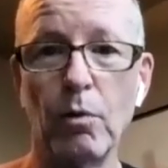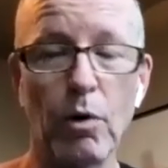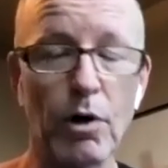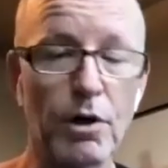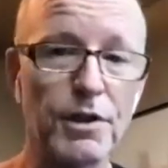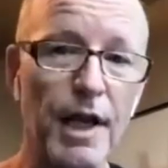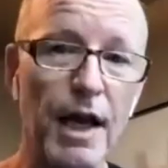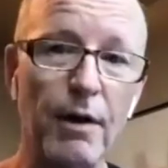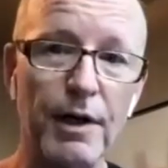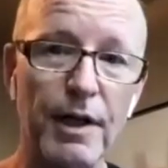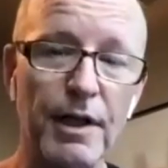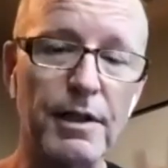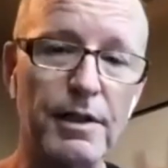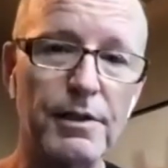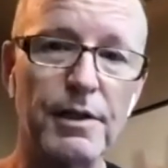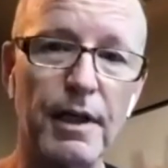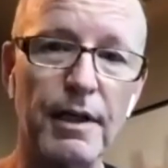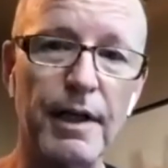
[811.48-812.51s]
whereas now it
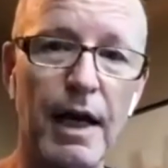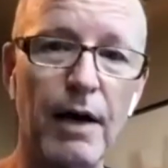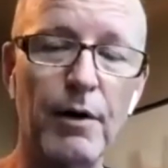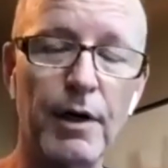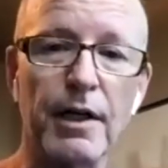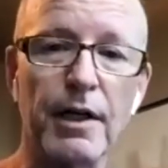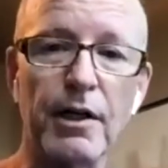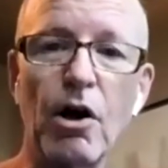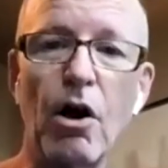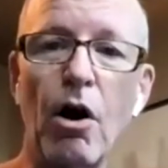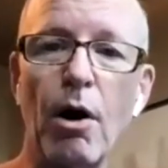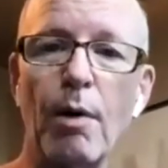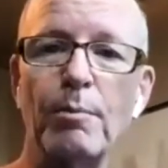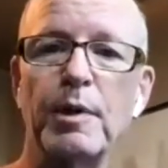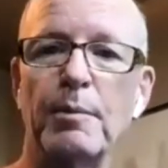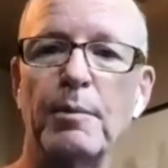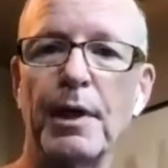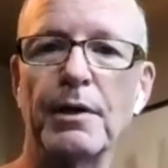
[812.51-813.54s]
is, and now it can
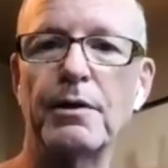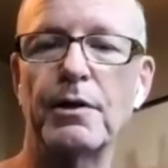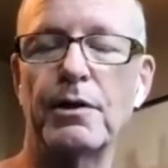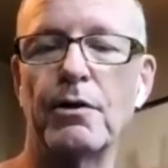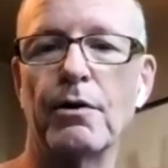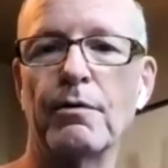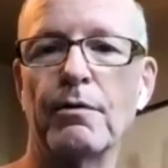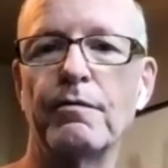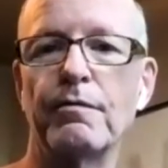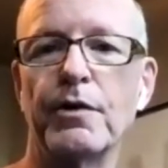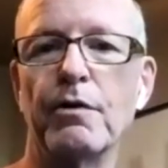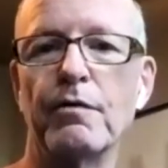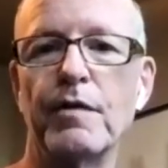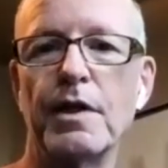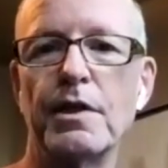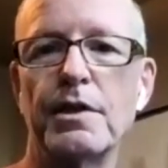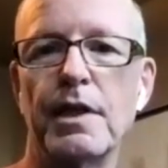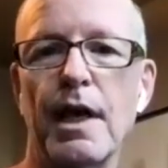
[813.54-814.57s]
complement your
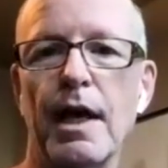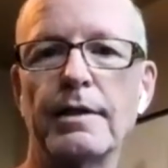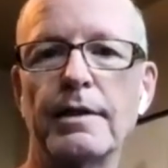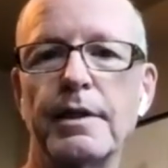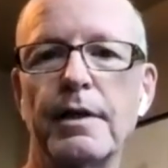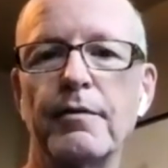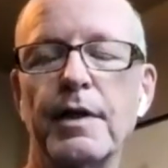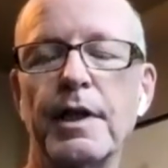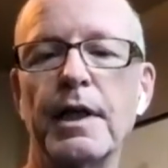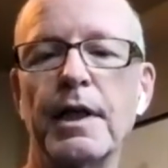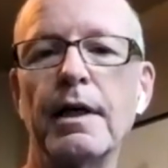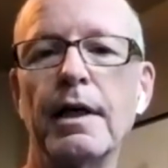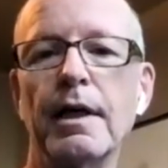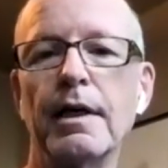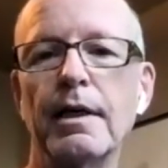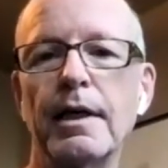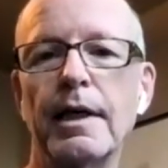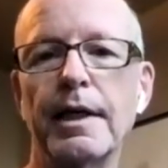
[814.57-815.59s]
VC activity.
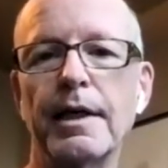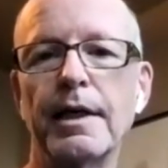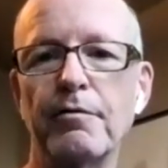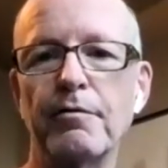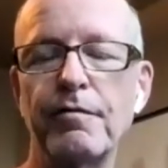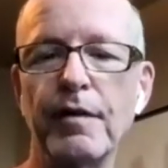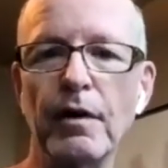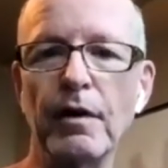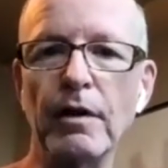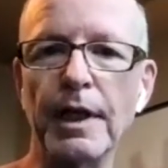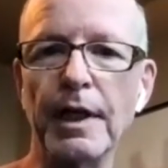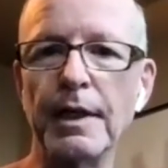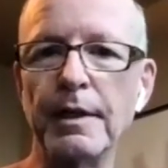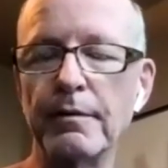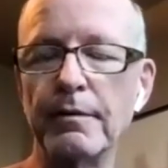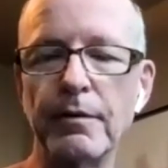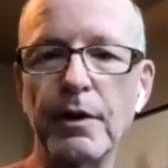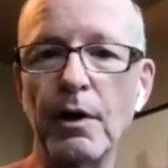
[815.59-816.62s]
It can fill
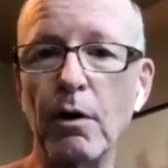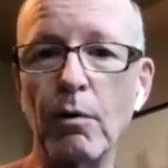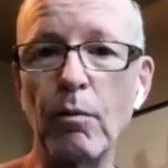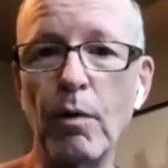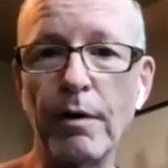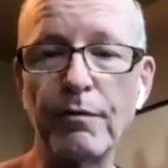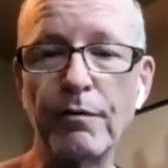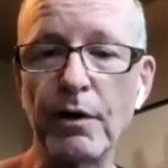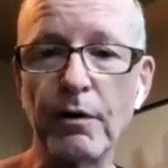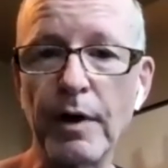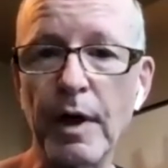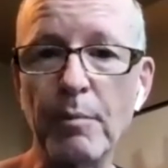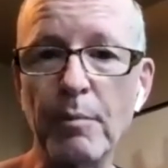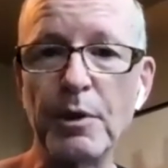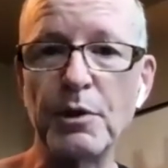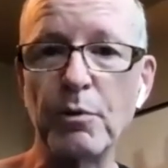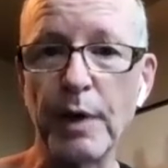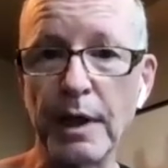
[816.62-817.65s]
in, you know, if you're in
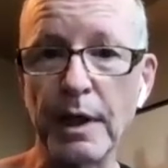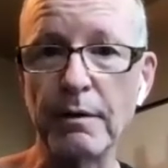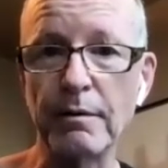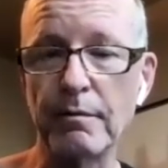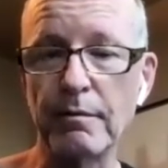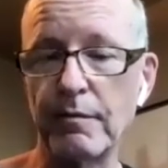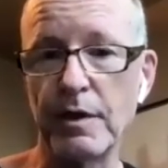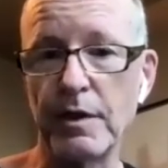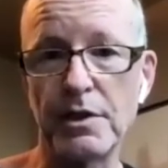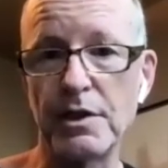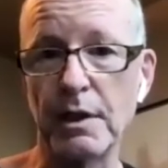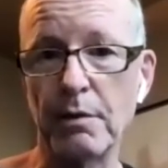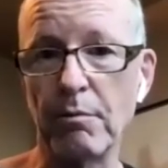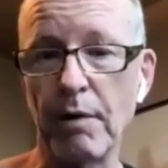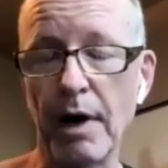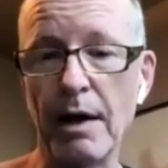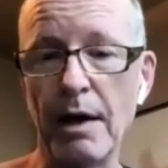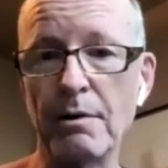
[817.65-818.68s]
between VC
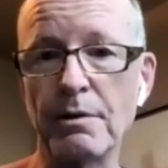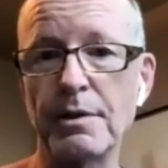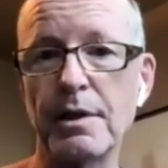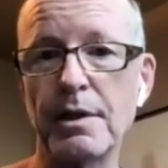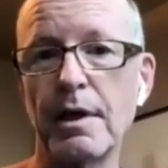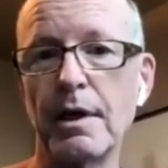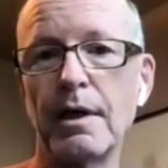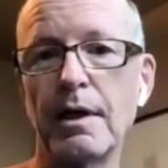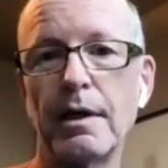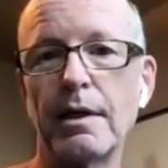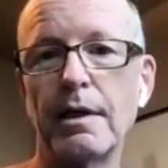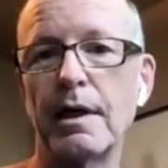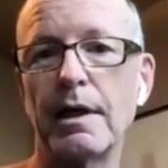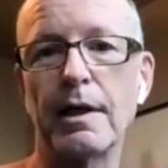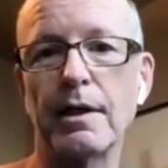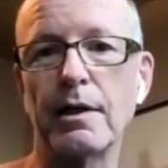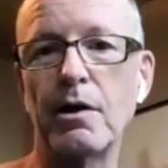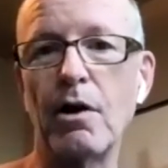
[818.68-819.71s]
rounds.
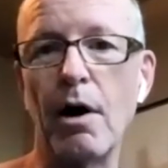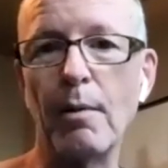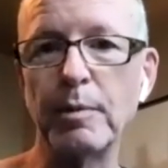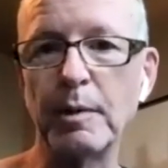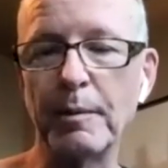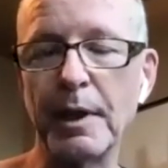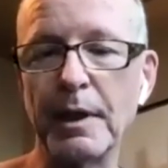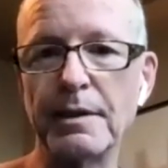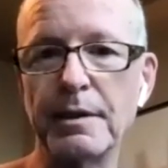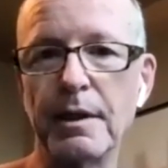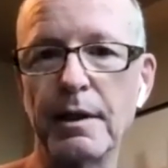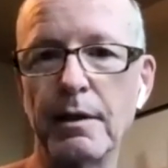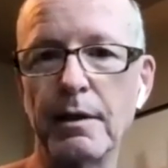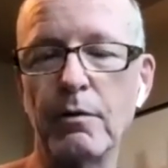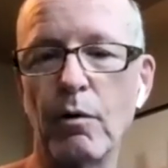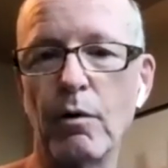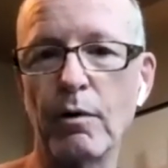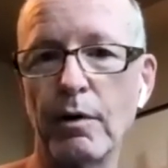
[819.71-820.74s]
It can complement
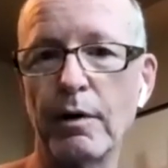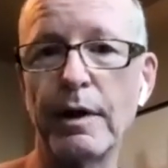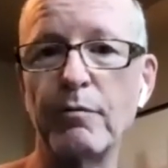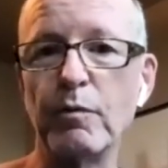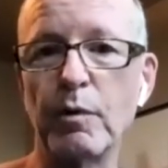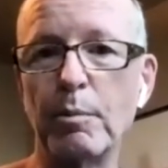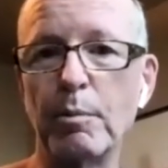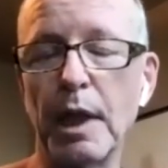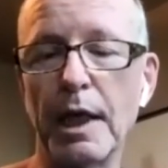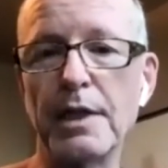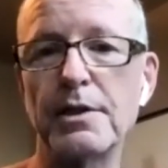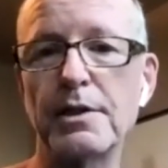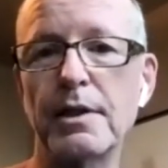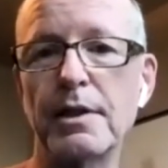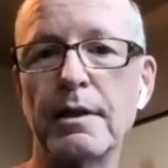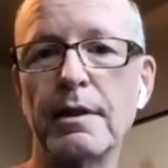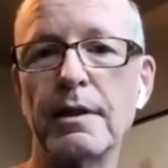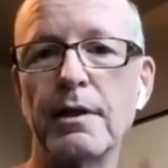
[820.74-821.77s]
or even replace
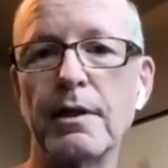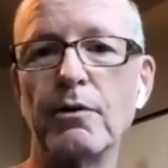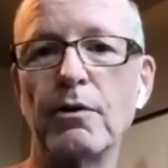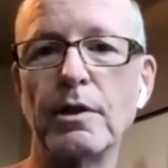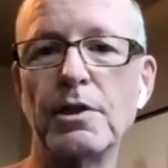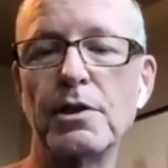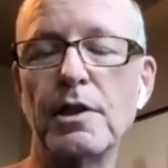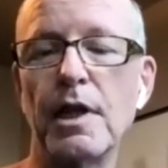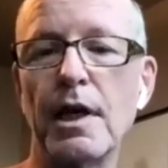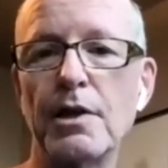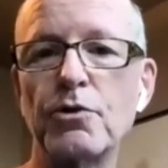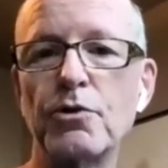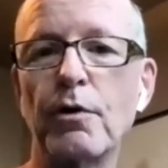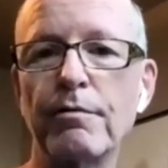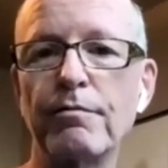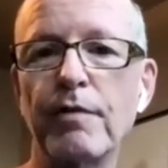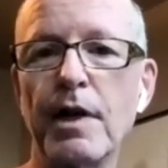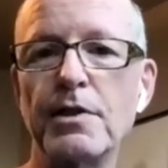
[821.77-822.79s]
an early stage
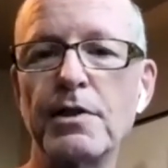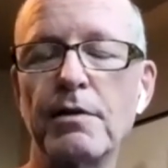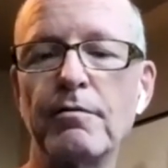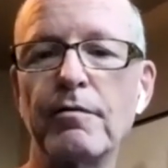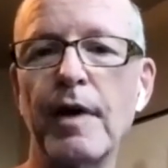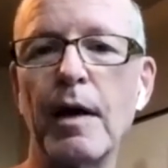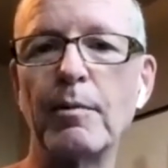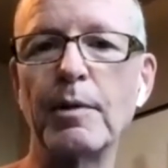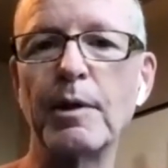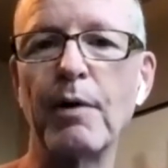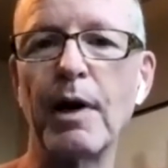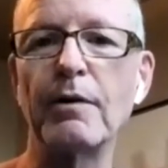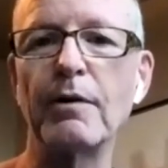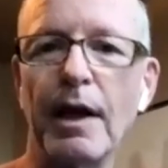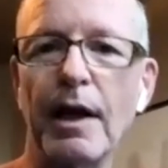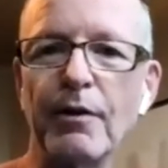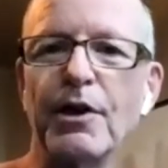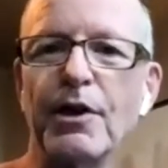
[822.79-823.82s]
sort of friends and family
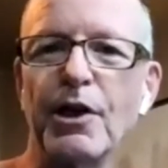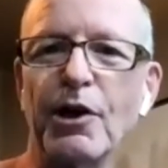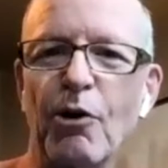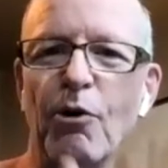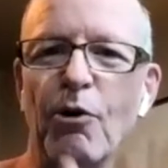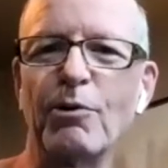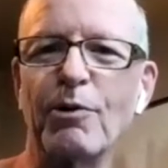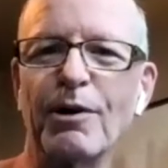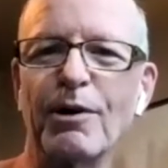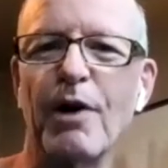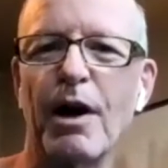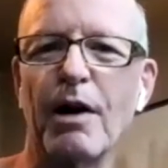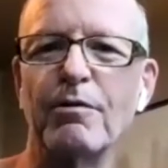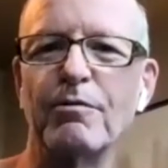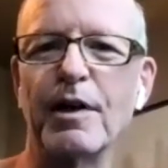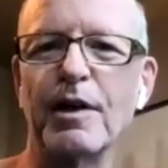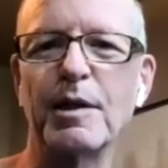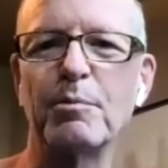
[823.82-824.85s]
round. Now you can go to a
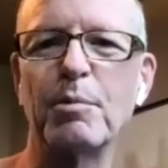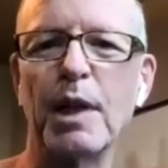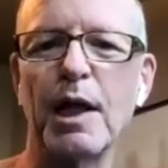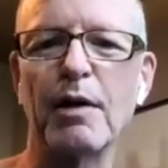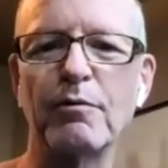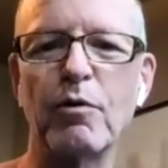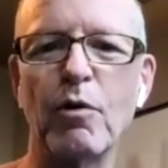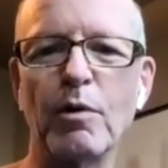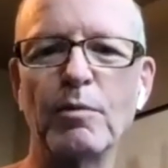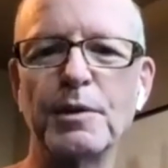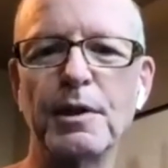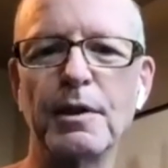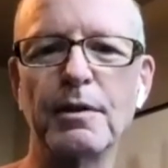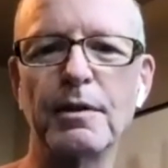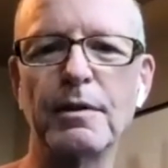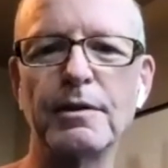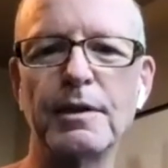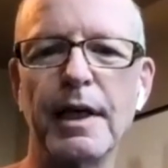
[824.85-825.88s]
crowdfunding platform to
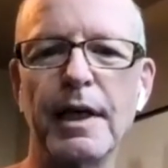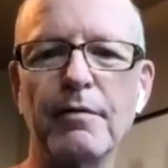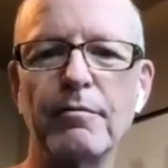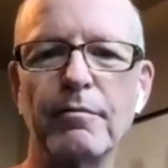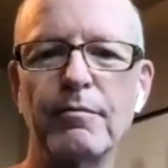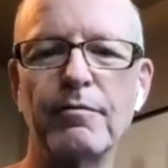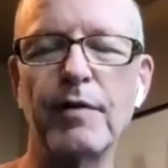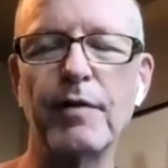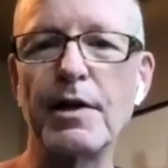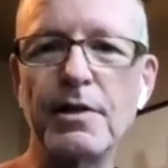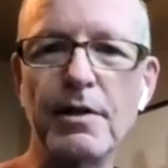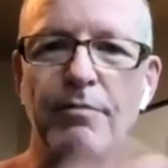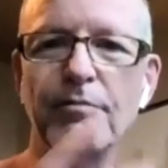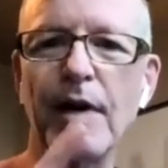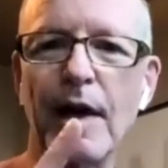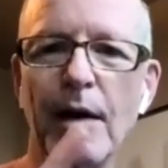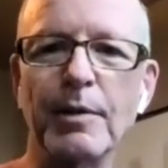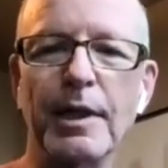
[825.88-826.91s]
get friends
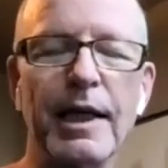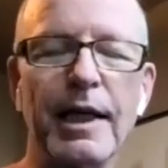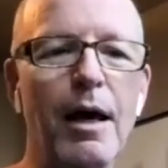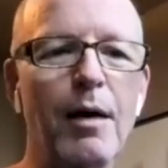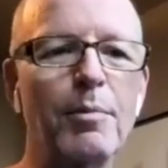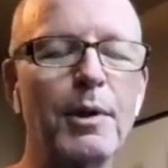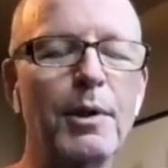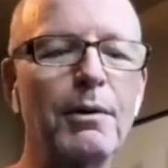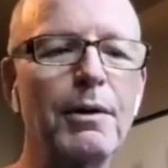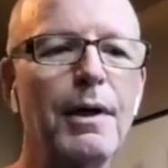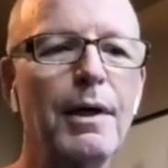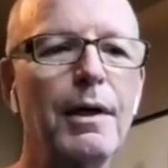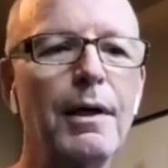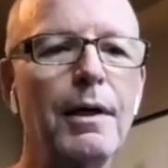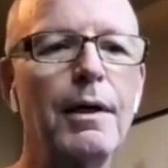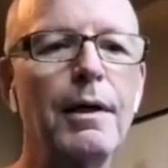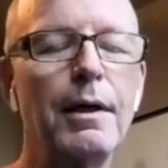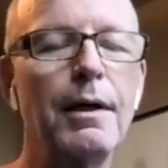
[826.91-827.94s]
and family capital
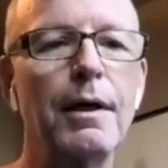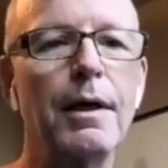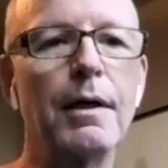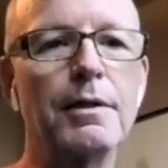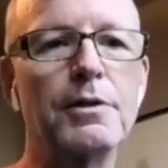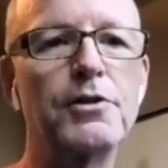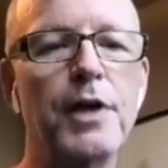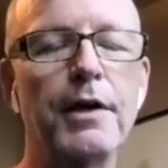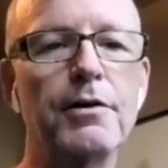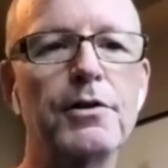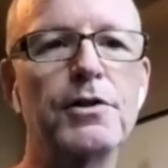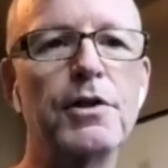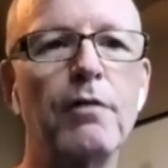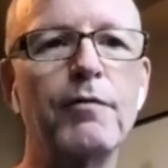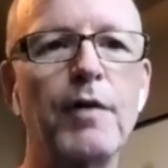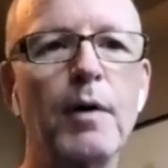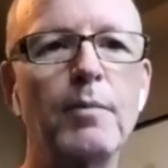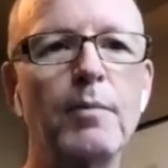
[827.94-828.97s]
and set
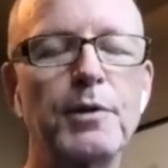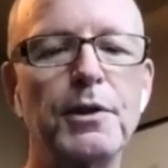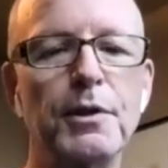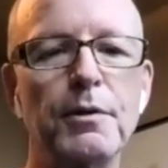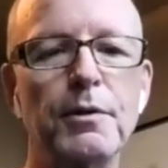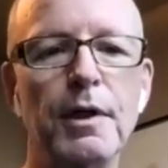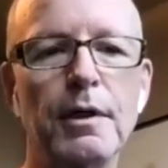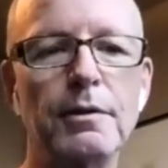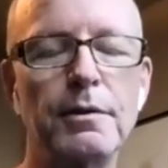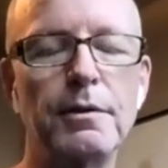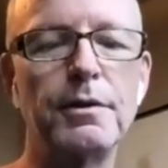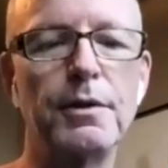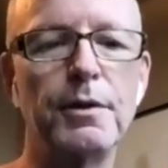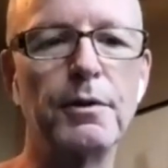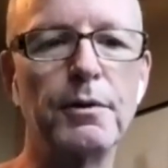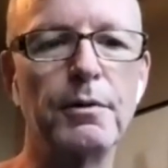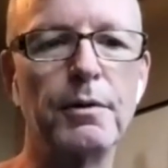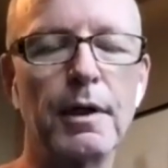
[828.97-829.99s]
yourself up to do
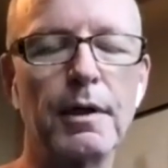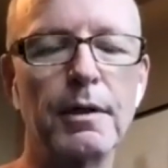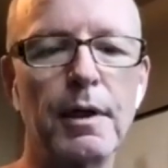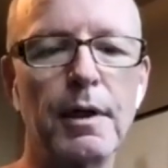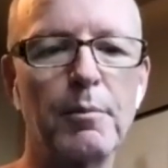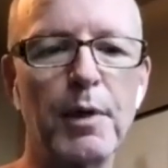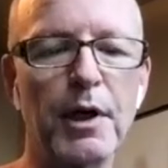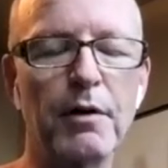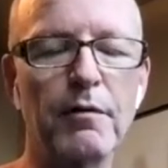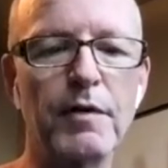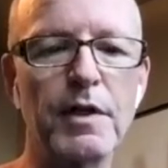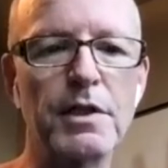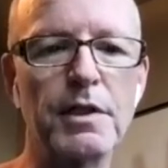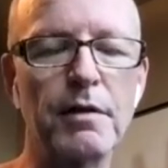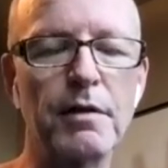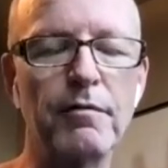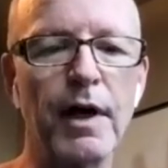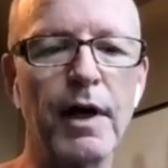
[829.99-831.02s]
a bigger
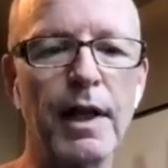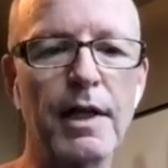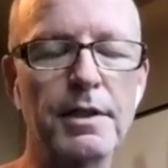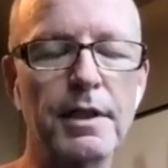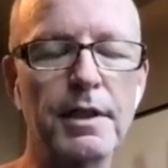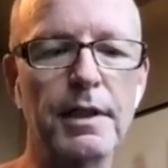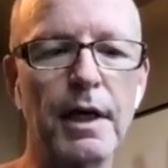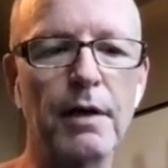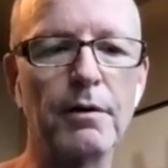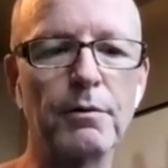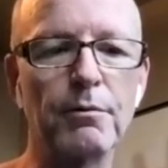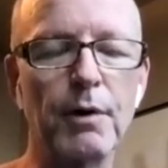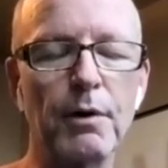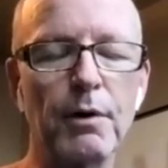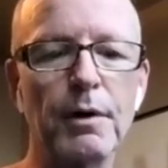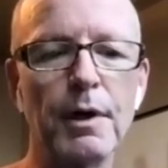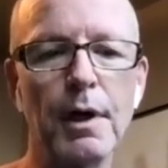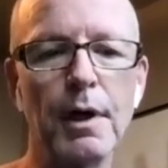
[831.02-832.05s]
VC financing down the
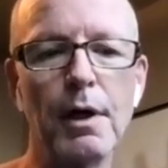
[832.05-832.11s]
road.